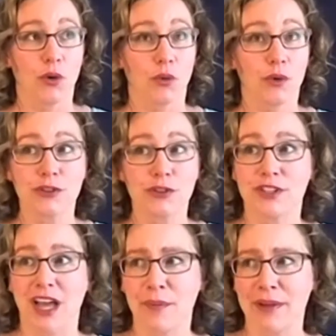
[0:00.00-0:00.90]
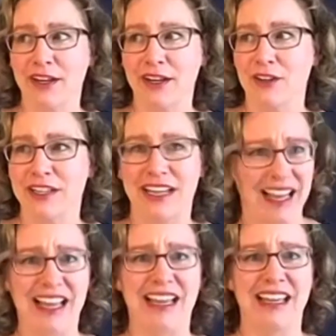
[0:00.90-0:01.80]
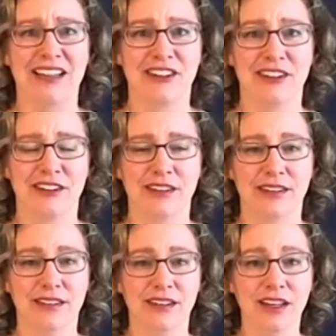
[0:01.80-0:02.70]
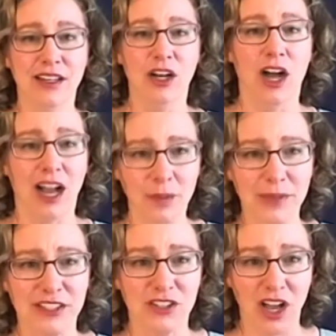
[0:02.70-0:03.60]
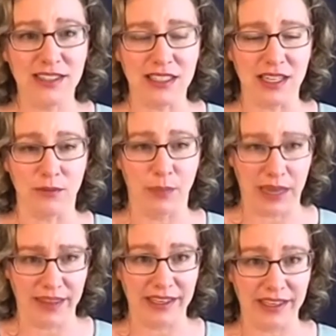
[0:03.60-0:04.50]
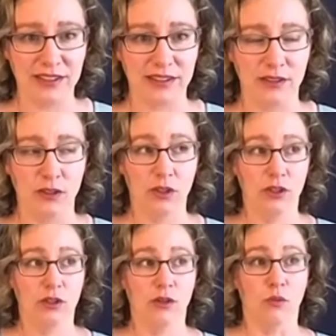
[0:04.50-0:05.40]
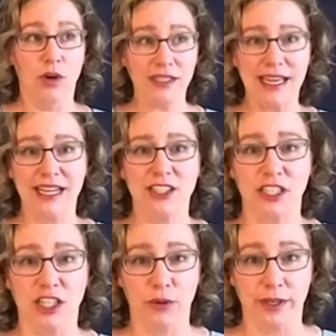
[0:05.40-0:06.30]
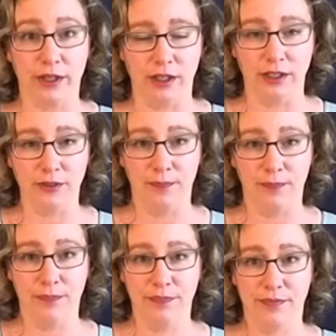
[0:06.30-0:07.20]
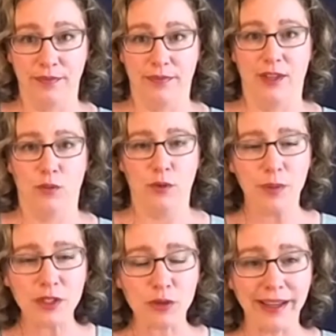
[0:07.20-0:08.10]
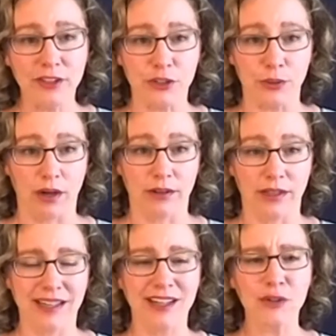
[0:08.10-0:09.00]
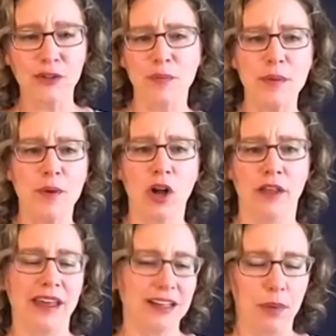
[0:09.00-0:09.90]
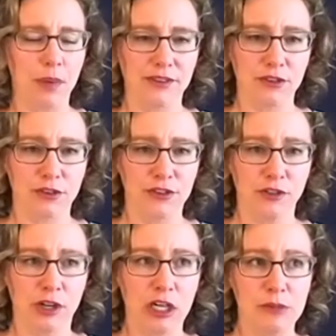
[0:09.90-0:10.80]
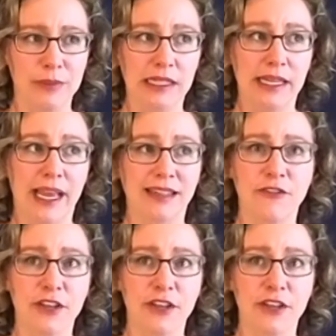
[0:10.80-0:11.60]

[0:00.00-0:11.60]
When you stop and go, hey, I'm exhausted by this. What's actually going on? We've been trying too hard. And I know some people call that imposter syndrome. And I feel